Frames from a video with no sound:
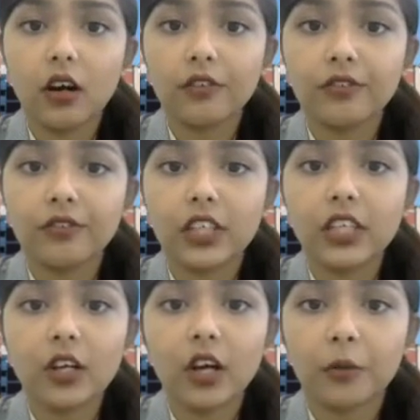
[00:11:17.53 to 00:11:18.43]
of
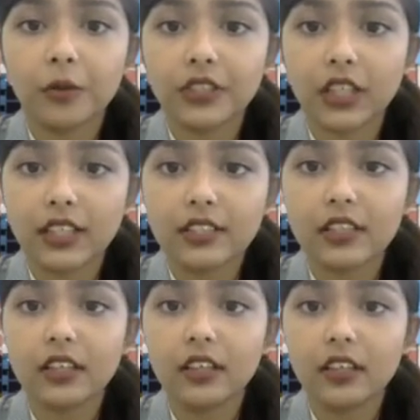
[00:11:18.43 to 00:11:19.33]
e-commerce
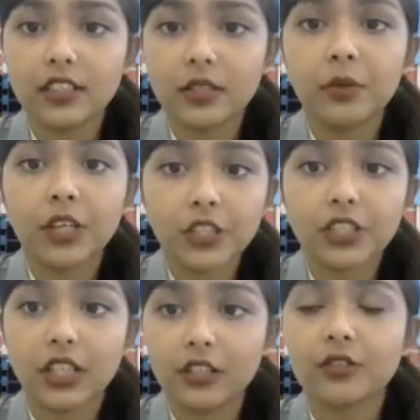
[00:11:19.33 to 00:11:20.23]
sites is a major
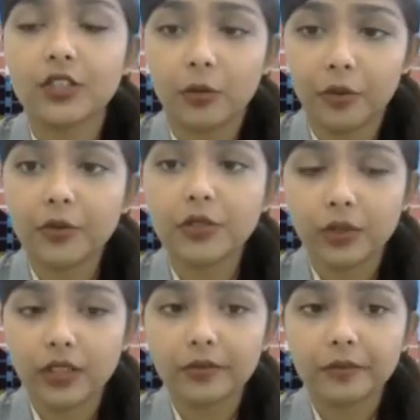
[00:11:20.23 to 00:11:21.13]
challenge for Shopify as
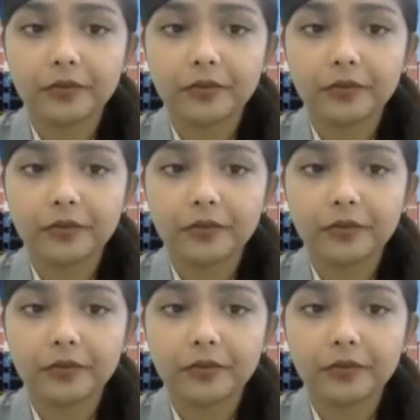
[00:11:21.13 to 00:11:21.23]
well.